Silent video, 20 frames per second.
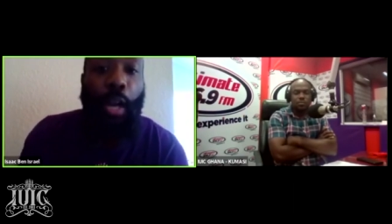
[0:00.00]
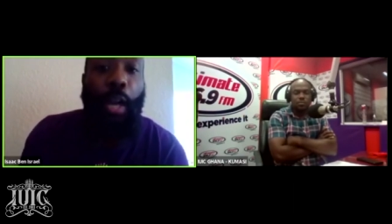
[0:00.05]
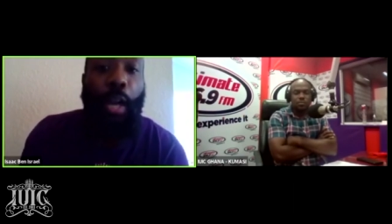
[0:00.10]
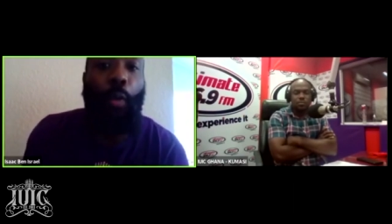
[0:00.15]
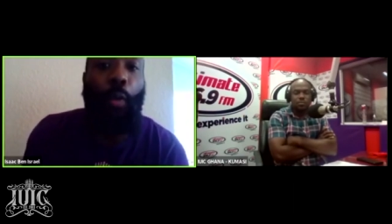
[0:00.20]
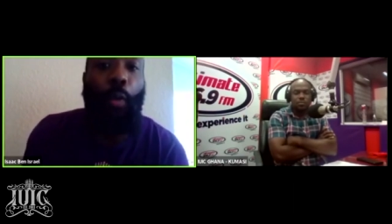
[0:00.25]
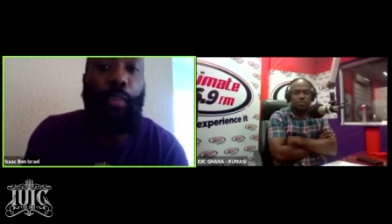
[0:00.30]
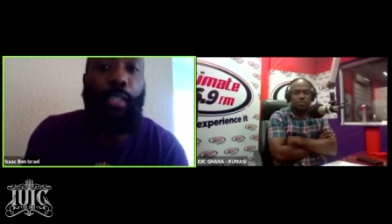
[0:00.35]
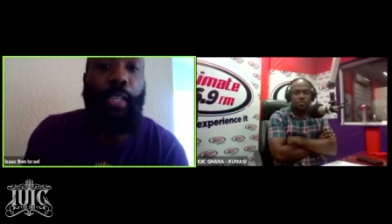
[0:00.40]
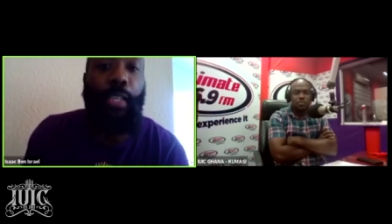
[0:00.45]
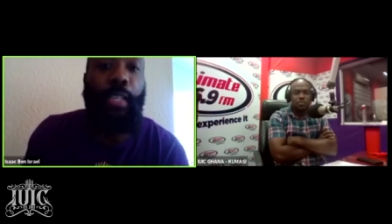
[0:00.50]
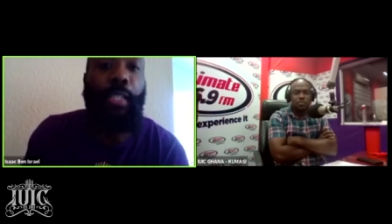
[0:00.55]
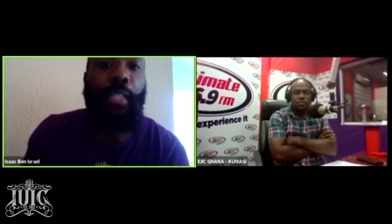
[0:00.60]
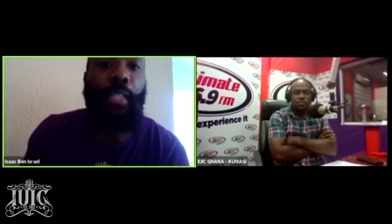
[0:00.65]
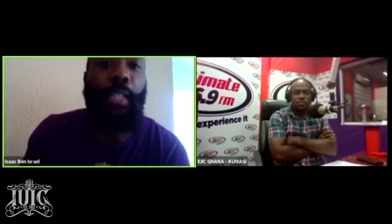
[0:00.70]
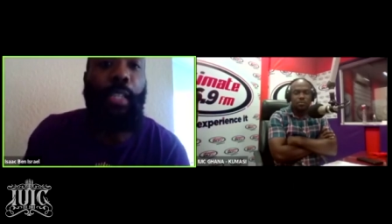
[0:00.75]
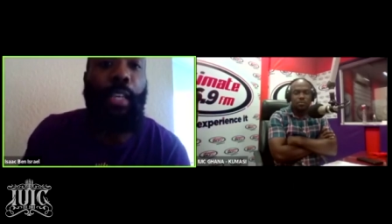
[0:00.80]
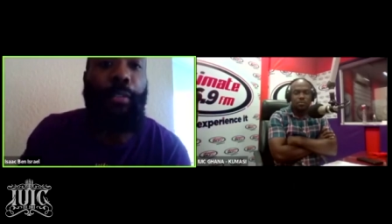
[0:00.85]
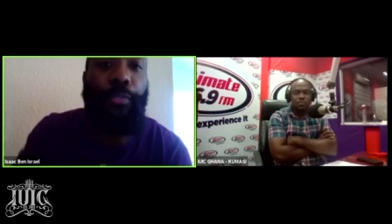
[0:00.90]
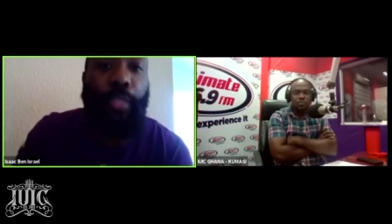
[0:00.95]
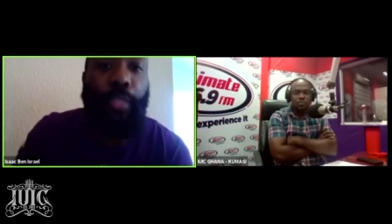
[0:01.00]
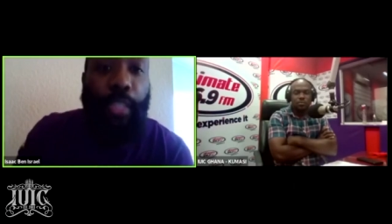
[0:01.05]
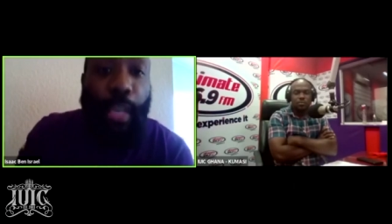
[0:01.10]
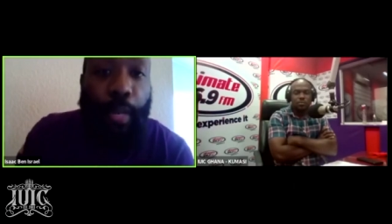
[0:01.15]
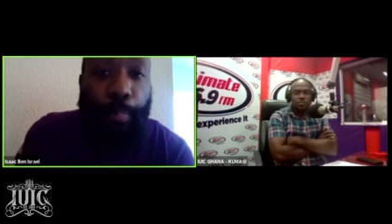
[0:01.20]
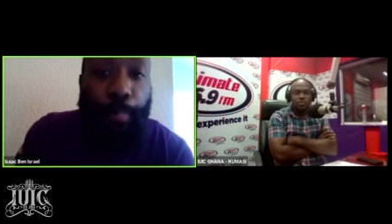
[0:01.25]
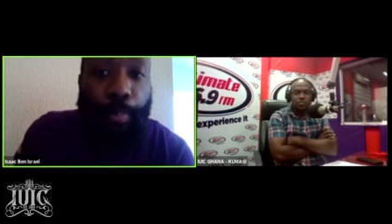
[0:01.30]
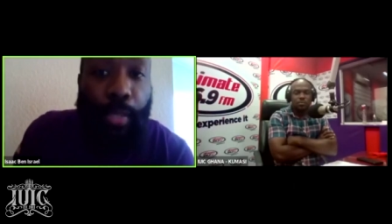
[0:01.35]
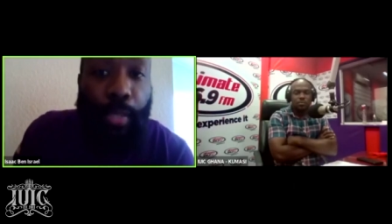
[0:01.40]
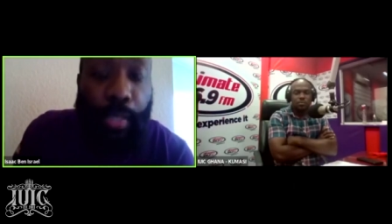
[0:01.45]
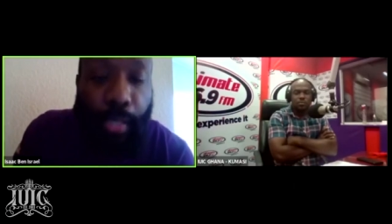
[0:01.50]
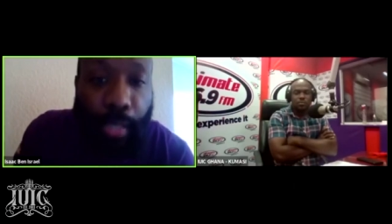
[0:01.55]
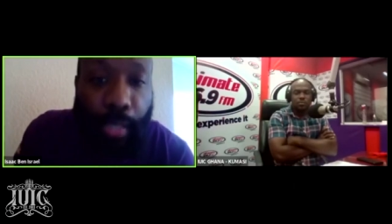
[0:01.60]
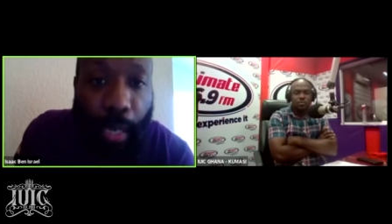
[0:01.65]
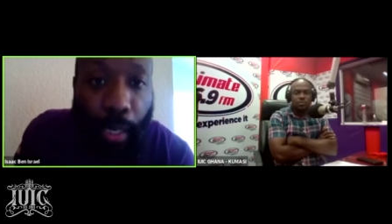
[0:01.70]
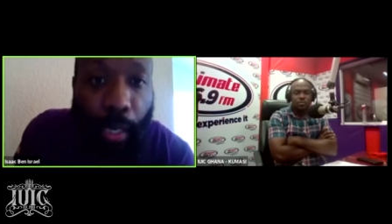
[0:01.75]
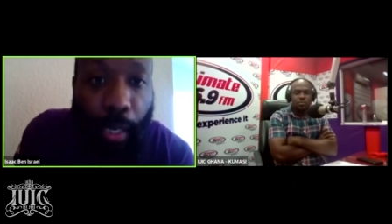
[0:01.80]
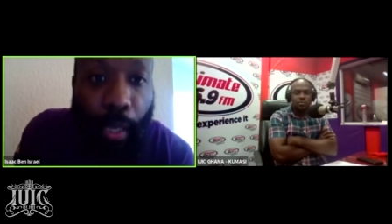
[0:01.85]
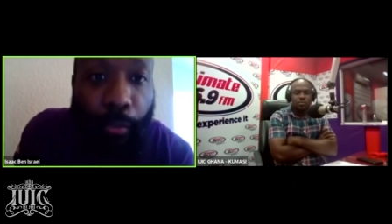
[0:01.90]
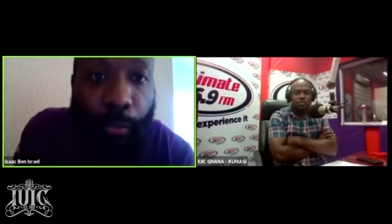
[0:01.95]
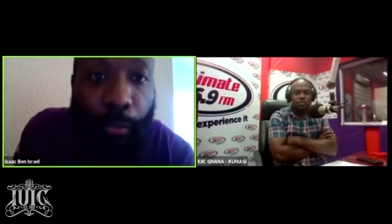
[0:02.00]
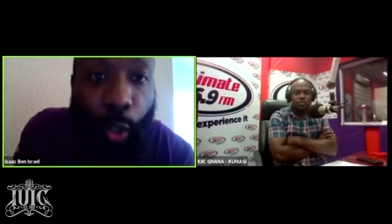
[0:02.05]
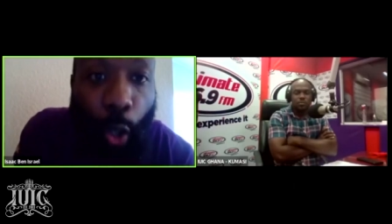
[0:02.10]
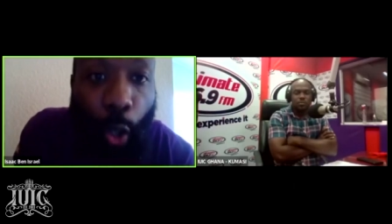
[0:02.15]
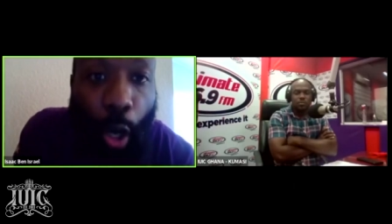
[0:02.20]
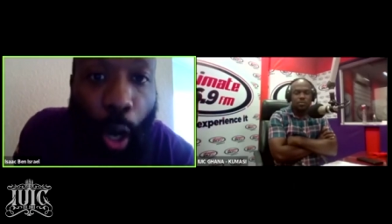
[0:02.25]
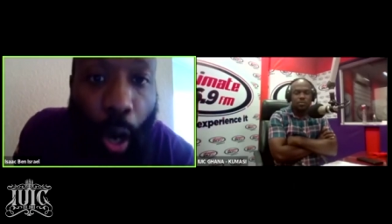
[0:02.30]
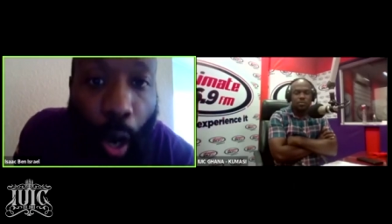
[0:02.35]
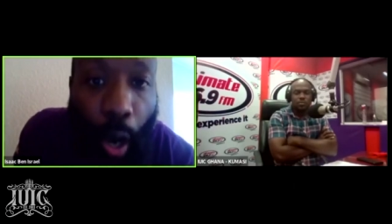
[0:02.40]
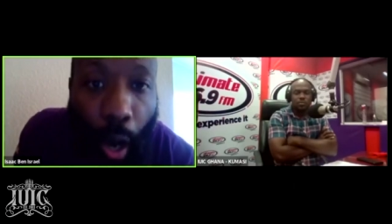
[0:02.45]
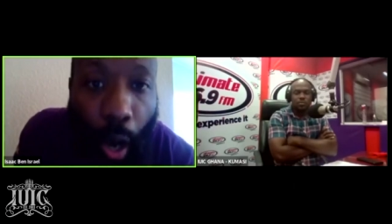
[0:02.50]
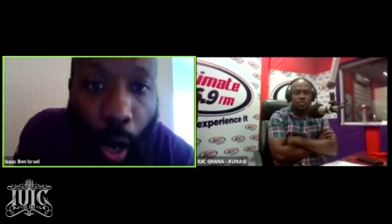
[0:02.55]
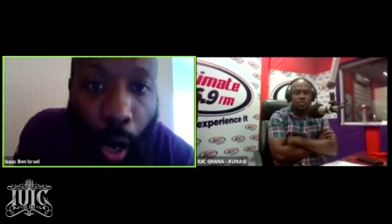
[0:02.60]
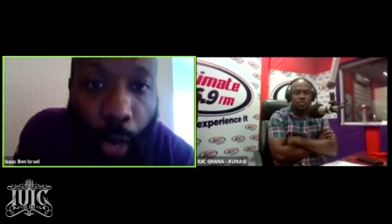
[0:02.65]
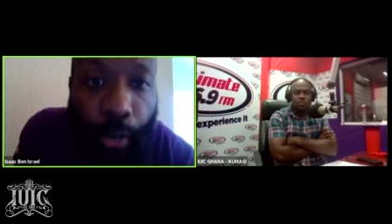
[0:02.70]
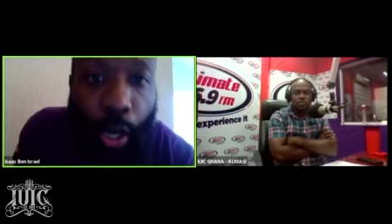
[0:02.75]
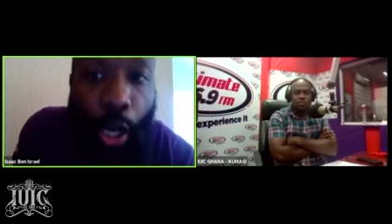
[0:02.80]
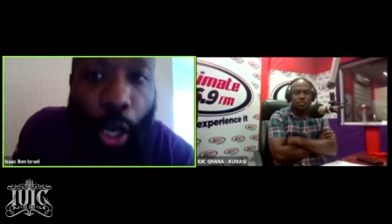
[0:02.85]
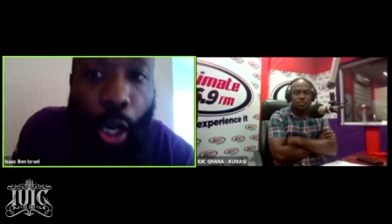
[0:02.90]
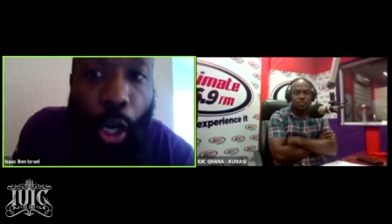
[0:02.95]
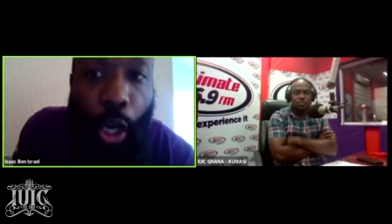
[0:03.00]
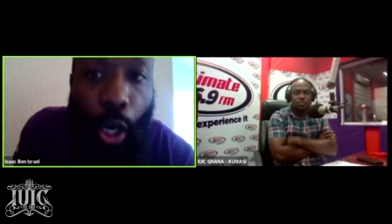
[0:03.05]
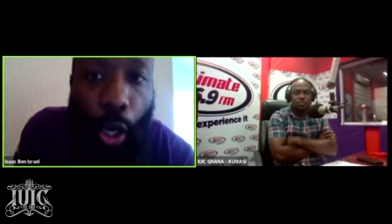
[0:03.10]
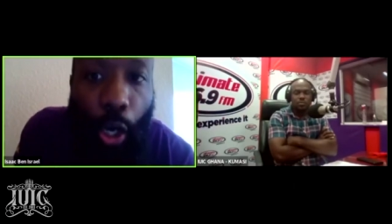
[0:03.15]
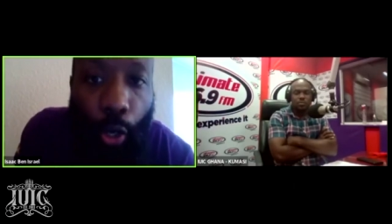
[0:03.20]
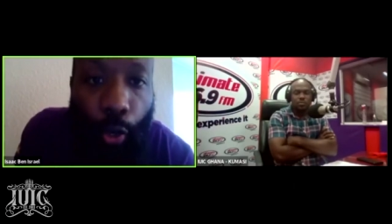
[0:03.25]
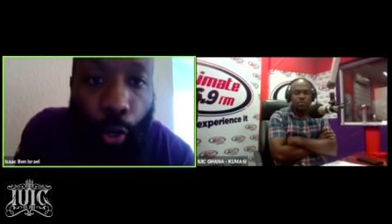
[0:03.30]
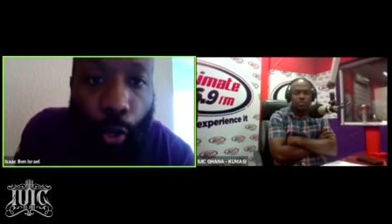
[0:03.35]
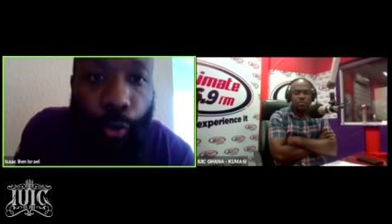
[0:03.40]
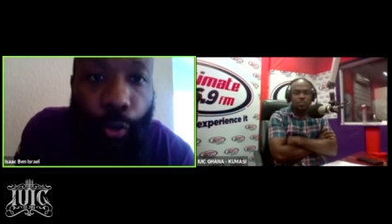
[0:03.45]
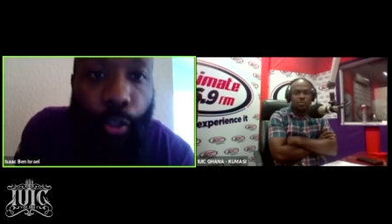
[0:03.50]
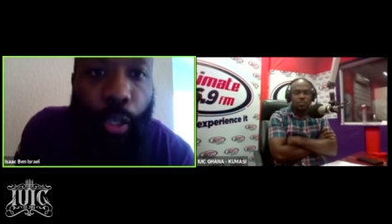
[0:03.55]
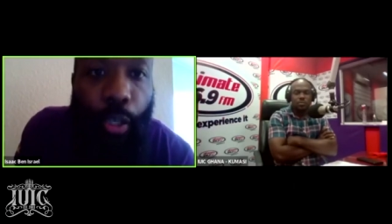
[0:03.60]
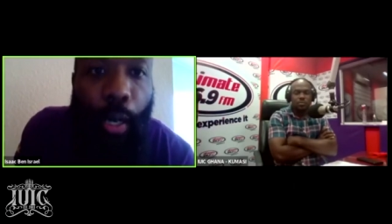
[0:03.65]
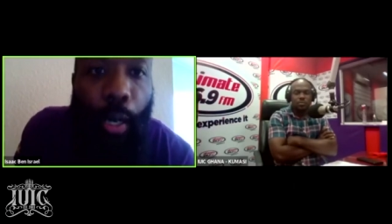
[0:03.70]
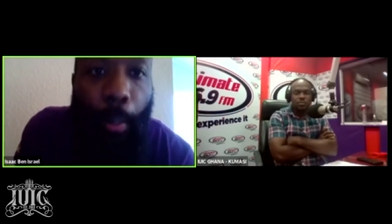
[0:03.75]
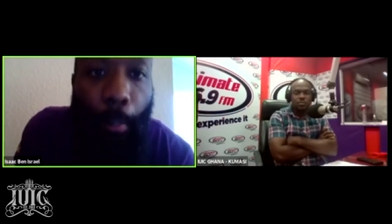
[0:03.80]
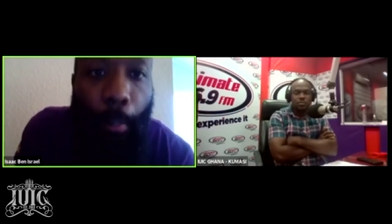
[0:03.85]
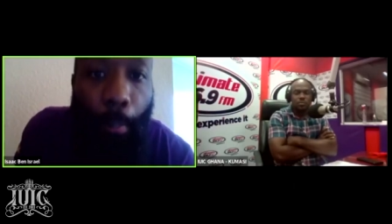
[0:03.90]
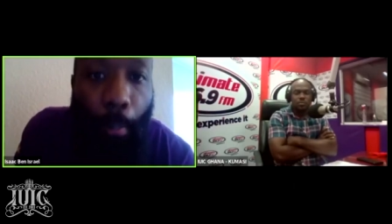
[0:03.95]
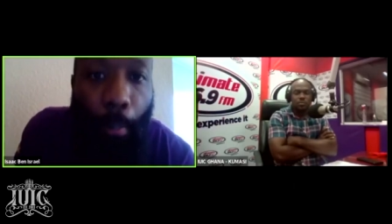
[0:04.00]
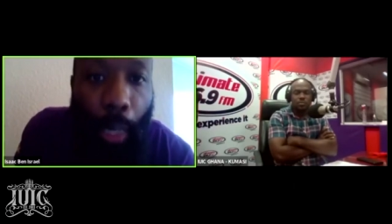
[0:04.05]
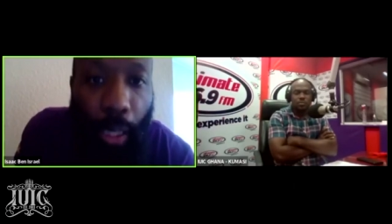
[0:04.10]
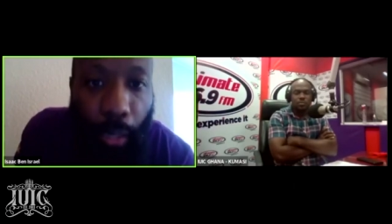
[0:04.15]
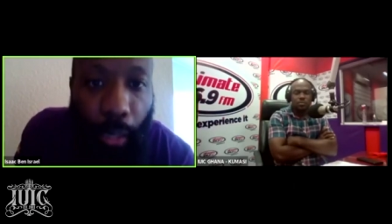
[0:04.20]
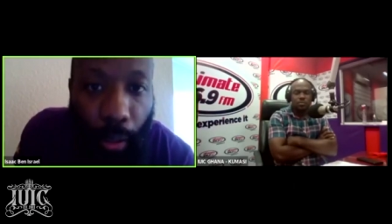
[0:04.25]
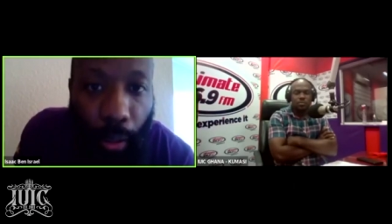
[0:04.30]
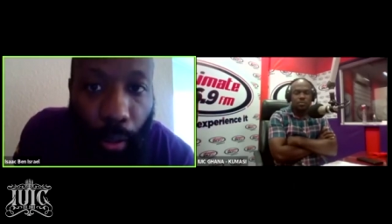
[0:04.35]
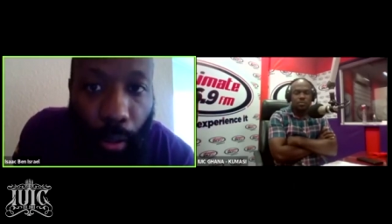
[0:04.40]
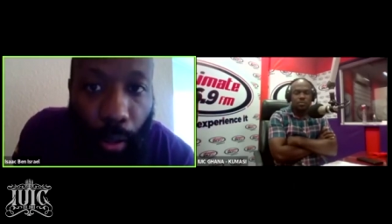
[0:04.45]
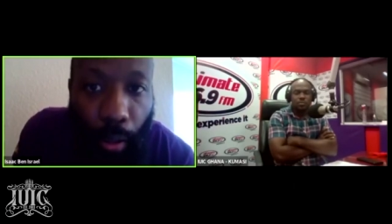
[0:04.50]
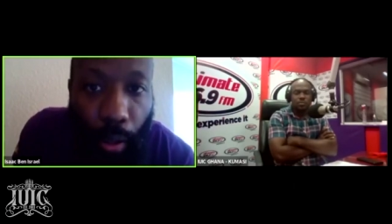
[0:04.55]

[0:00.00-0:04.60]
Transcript: where it says to give ten percent of your hard-earned money,